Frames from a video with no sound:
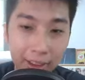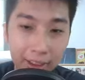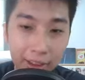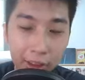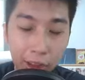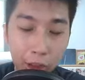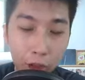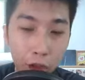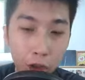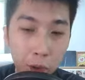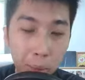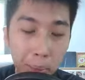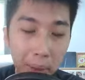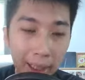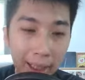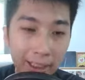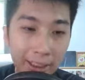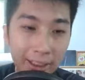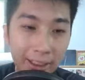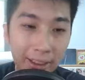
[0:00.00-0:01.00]
the launch
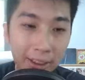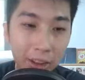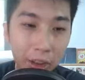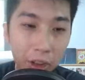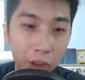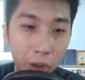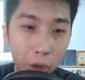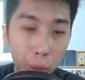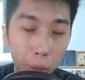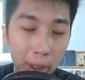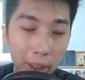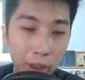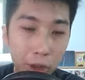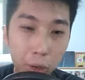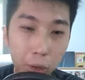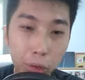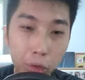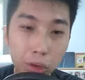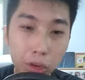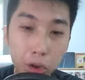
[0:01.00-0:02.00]
price or what
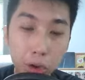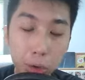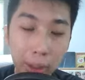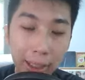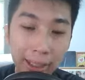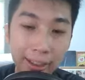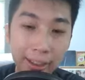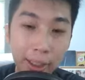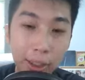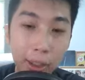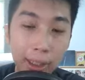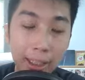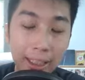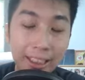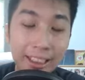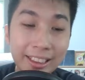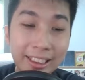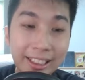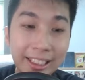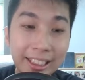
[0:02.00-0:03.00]
you choose to enter
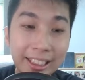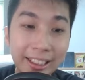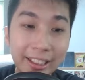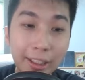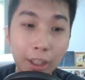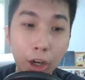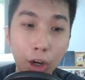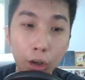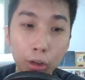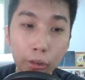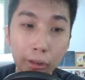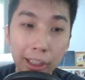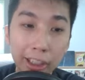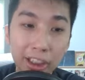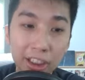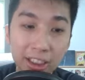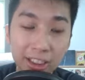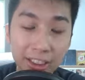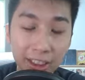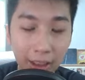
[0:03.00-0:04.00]
is in the
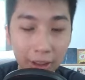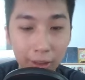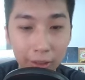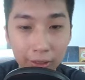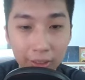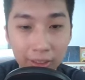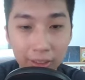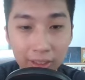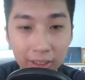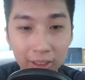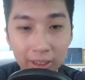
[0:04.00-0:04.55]
orange circle.